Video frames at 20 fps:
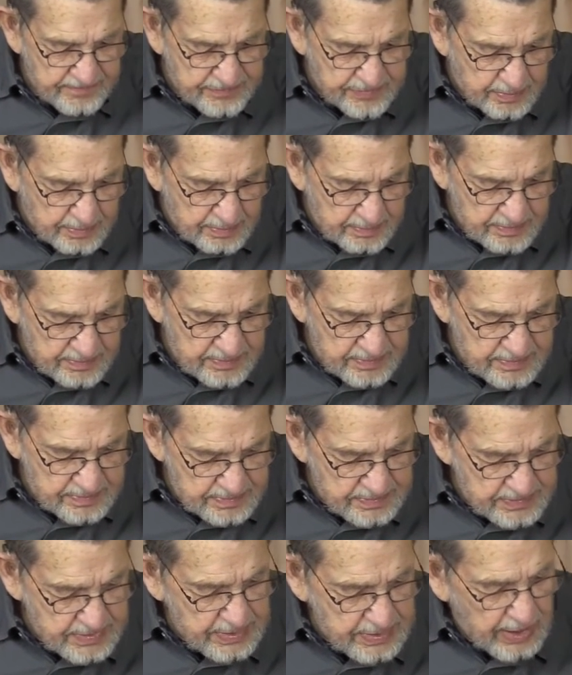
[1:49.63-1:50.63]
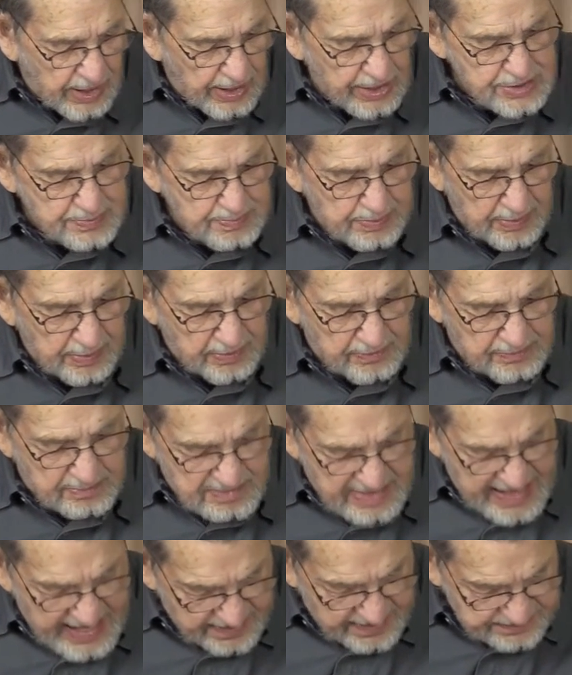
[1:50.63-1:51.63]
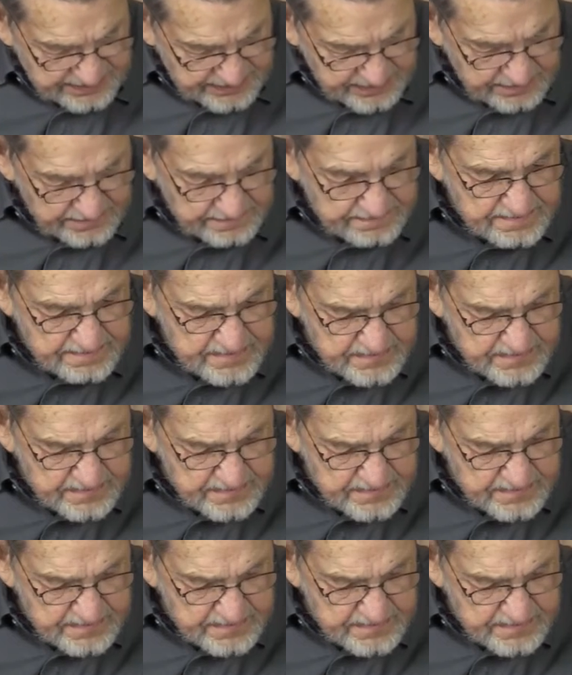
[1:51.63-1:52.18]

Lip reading: the Gospel of Matthew,